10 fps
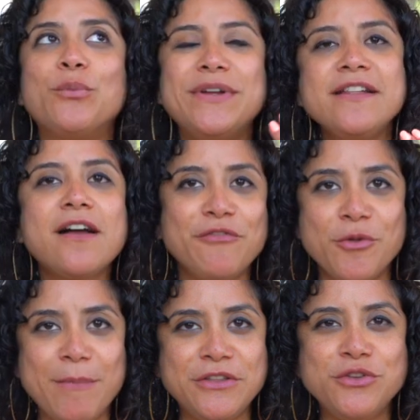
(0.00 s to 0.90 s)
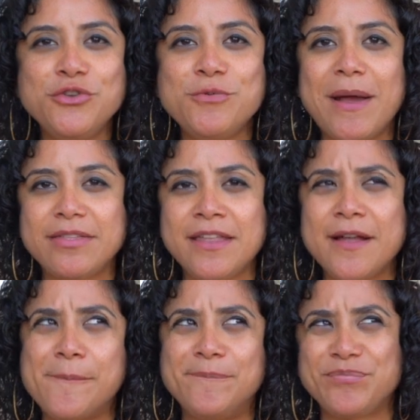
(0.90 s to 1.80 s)
Reading off the menu, you might
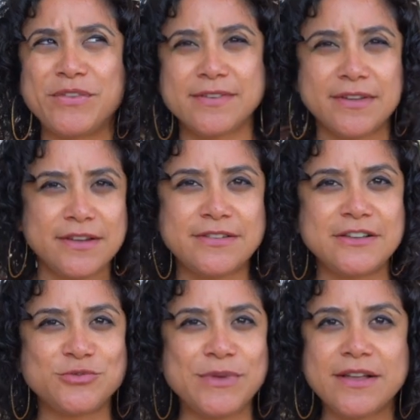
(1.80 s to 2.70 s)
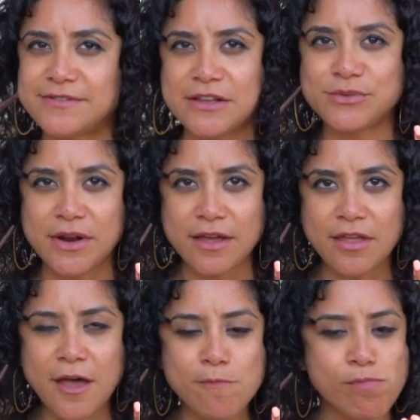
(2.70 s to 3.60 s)
think, is it gonna taste sweet? Because that's what I
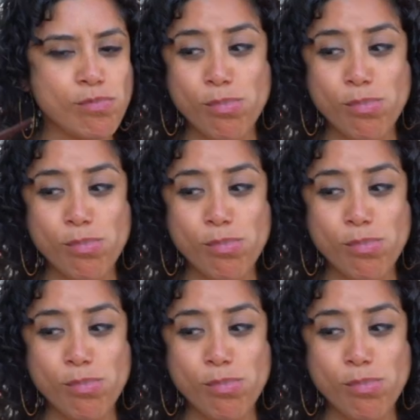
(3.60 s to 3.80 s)
thought.